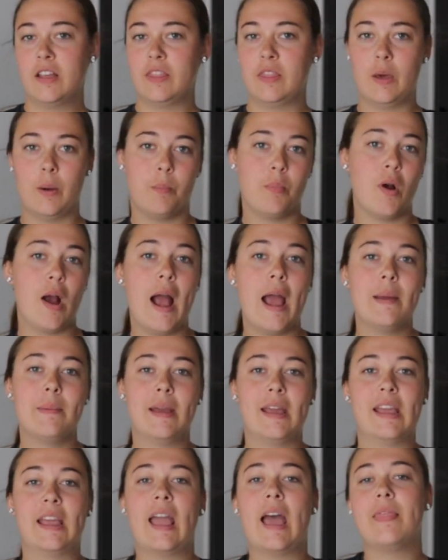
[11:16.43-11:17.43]
the
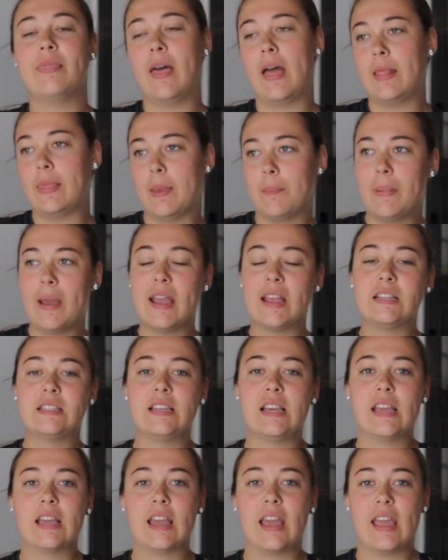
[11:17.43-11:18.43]
priming and then the
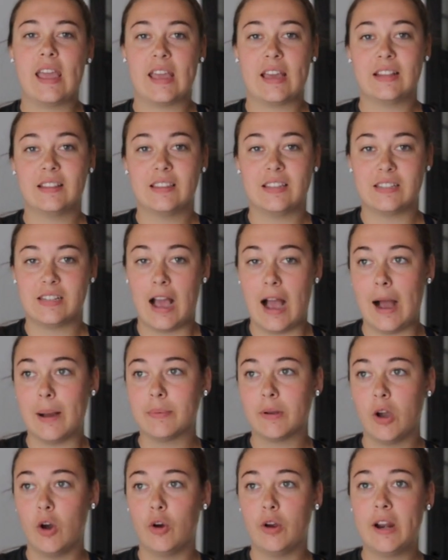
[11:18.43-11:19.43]
painting and the
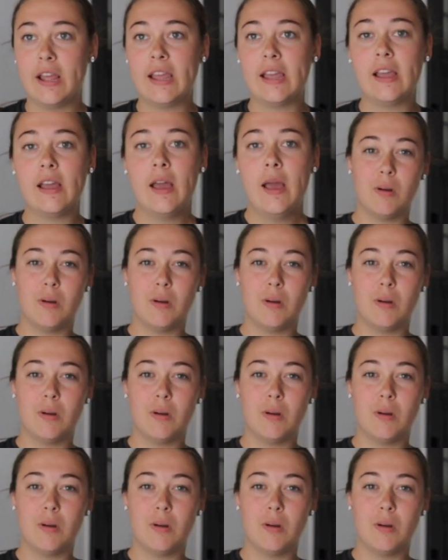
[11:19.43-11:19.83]
top coating,